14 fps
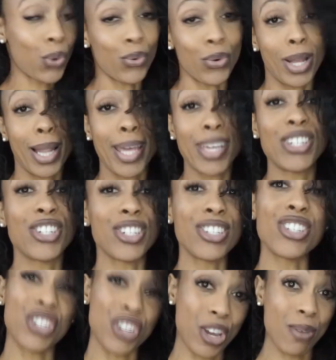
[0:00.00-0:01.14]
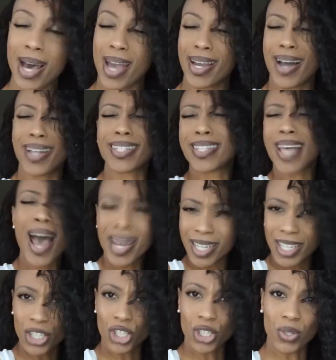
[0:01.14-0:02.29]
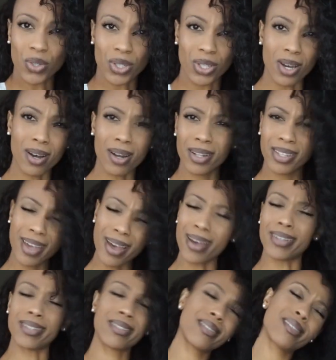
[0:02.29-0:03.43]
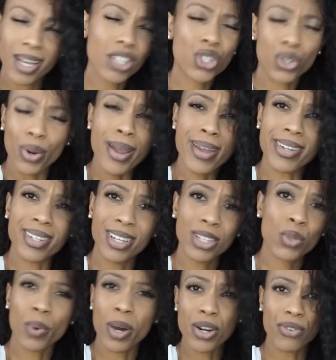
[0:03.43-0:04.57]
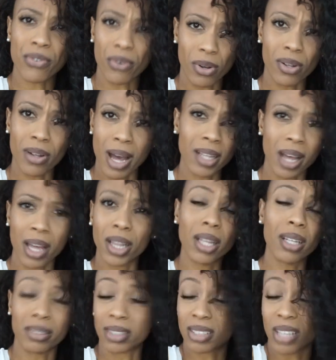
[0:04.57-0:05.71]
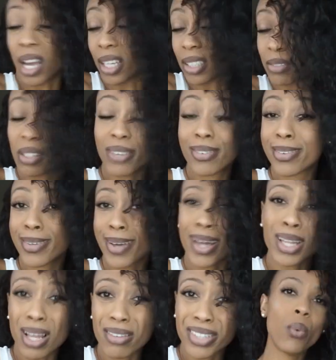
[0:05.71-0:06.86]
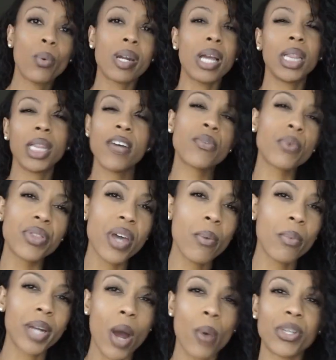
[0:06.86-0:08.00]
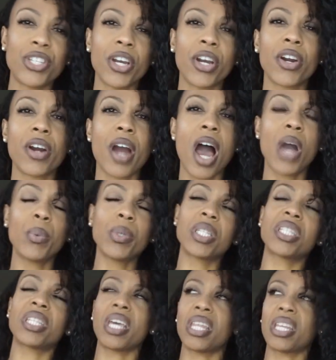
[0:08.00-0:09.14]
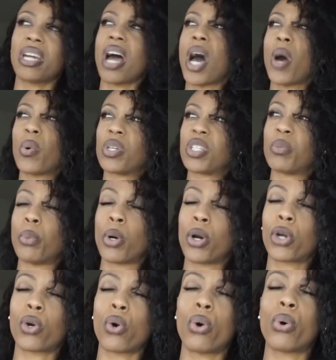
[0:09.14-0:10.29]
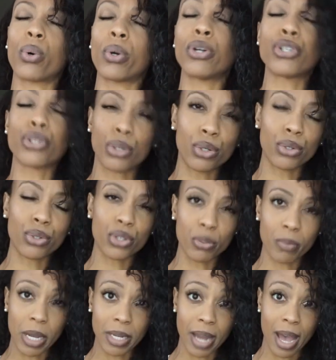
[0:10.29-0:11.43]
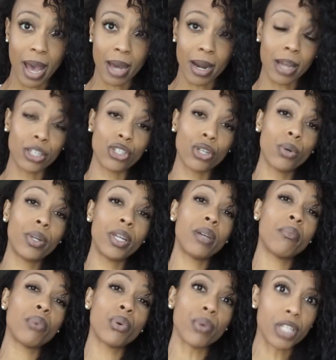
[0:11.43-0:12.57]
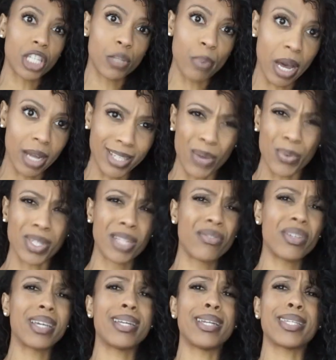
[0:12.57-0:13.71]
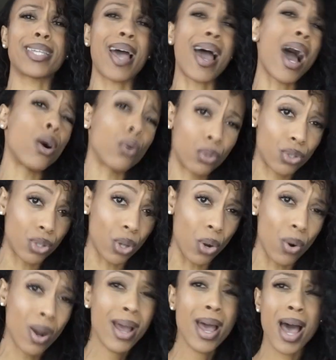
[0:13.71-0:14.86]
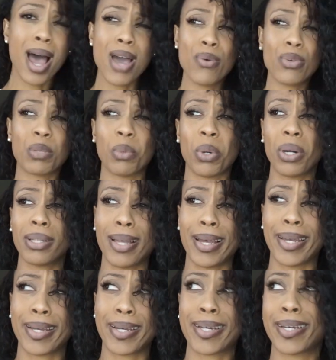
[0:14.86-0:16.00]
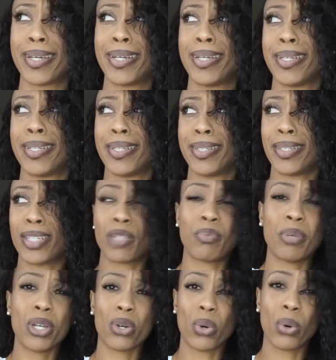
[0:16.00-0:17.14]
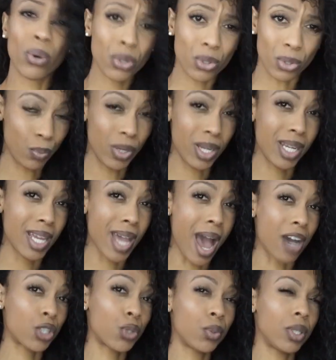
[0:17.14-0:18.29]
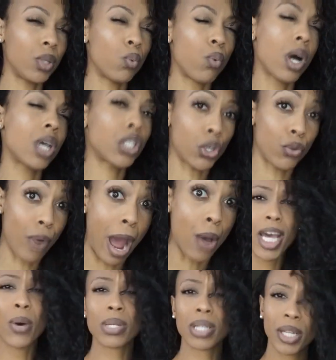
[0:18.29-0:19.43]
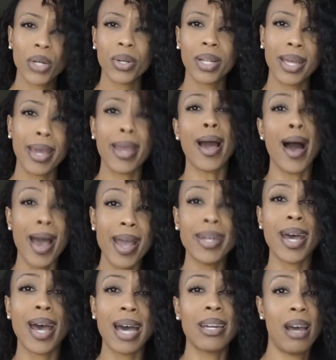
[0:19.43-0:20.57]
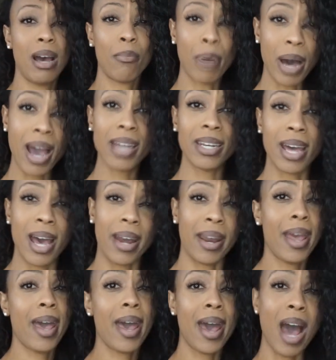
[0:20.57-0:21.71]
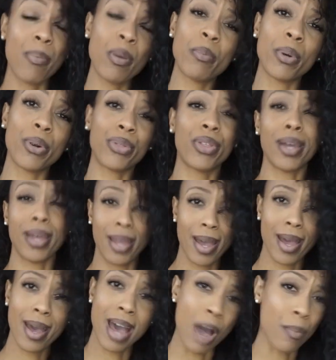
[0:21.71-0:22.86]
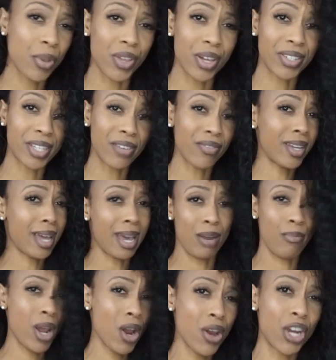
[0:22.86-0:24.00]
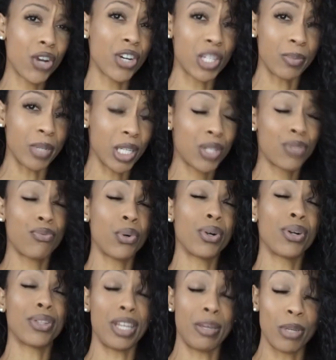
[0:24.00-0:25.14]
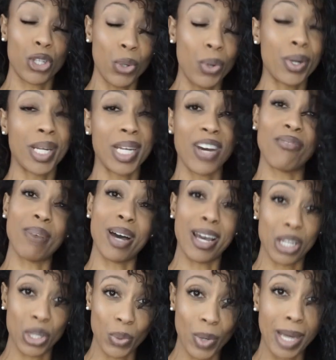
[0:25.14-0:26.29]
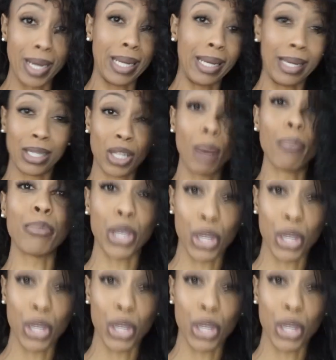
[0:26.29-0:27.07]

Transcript: relationship. I got daddy issues, y'all. Yes. It's great. It's wonderful. I, I, I, I love it. When I lived with them when I was younger, I would say that I was more cordial to my dad. I showed him respect. I was living in his house, so it was more like just being cordial when he actually was around. It was literally a hi dad, bye dad, happy birthday, happy Thanksgiving, and Merry Christmas for the majority of my 20 something